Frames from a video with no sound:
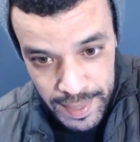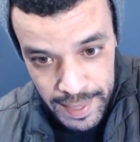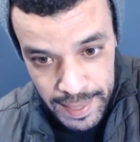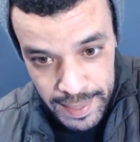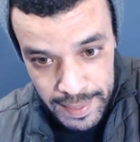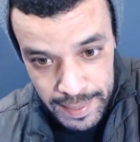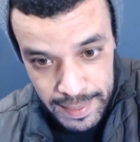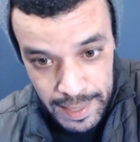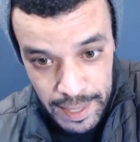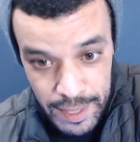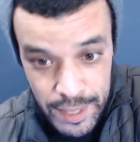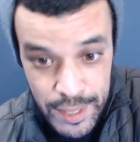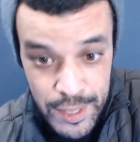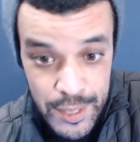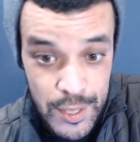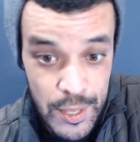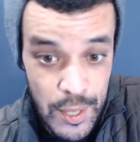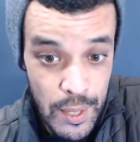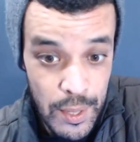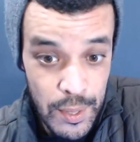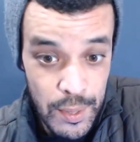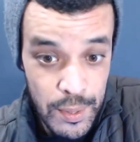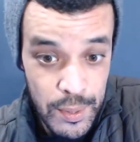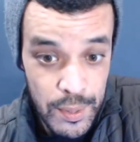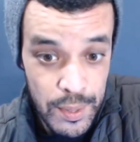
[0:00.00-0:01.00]
Not
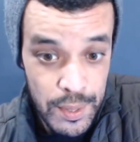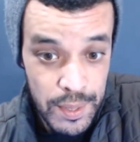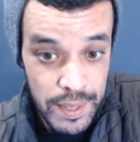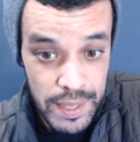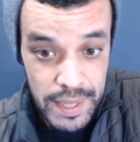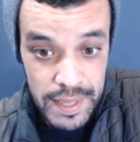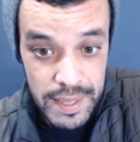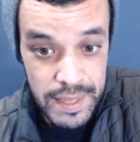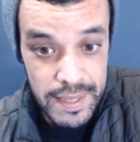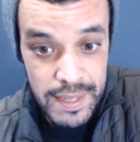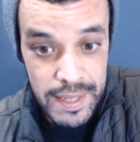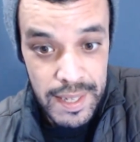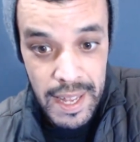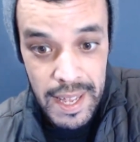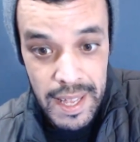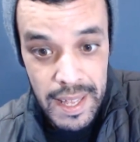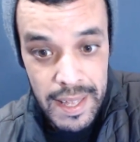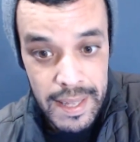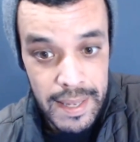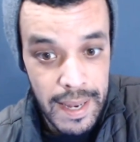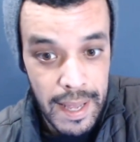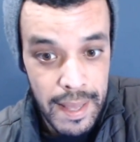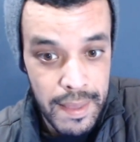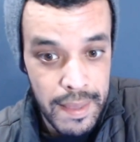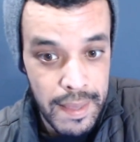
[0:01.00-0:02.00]
joke. It is not
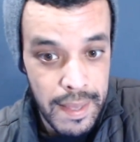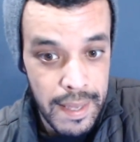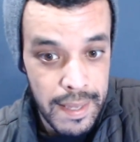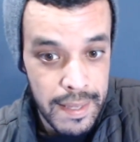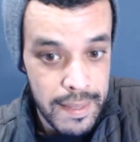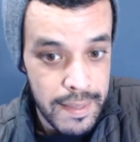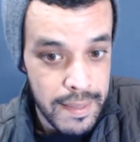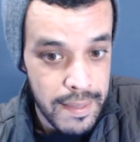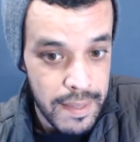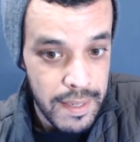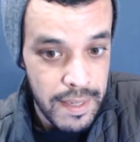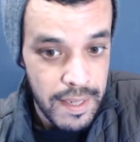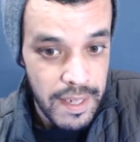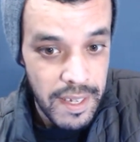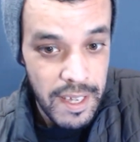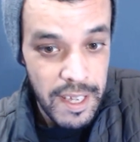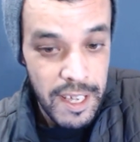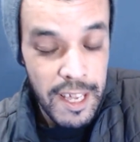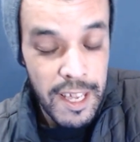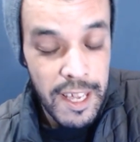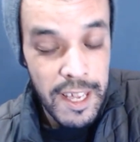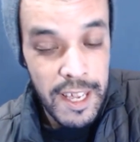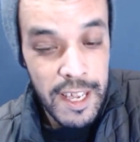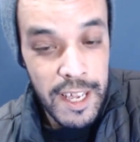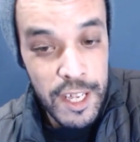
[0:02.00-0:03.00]
not that.
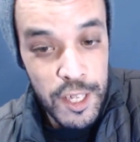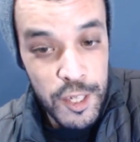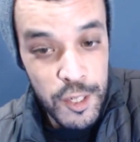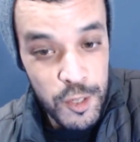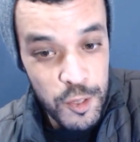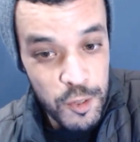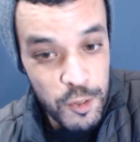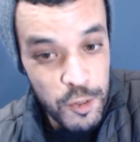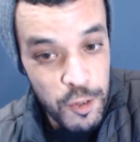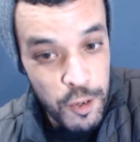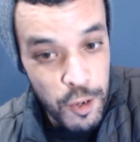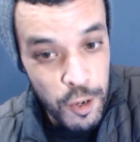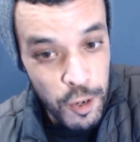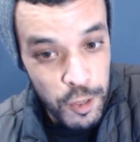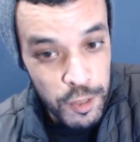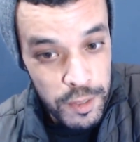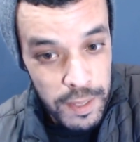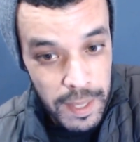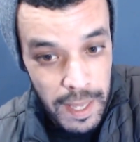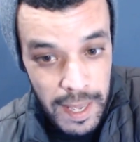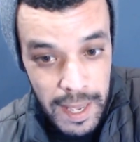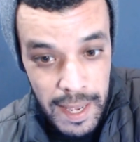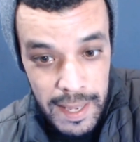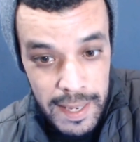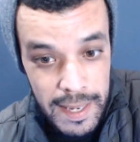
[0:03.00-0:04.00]
He's
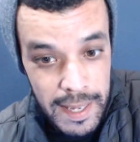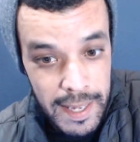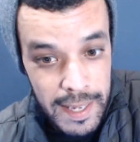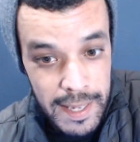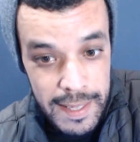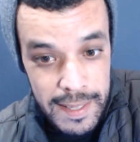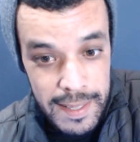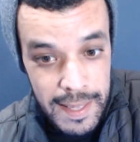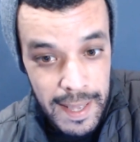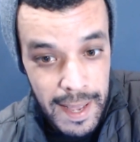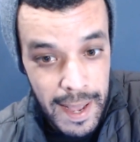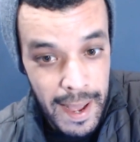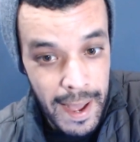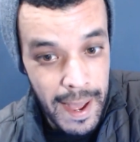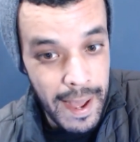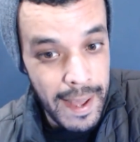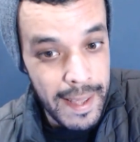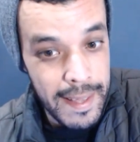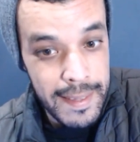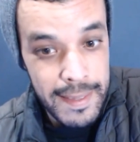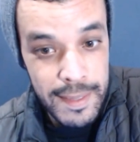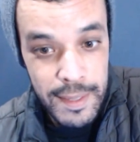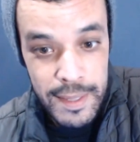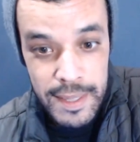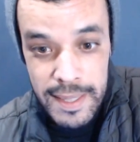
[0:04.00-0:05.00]
good in it
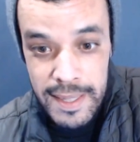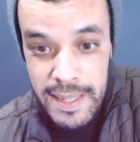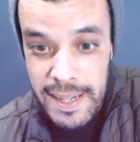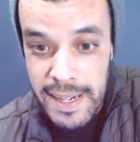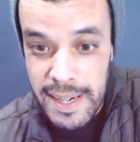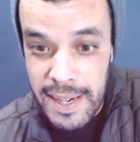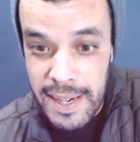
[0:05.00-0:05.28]
and yeah.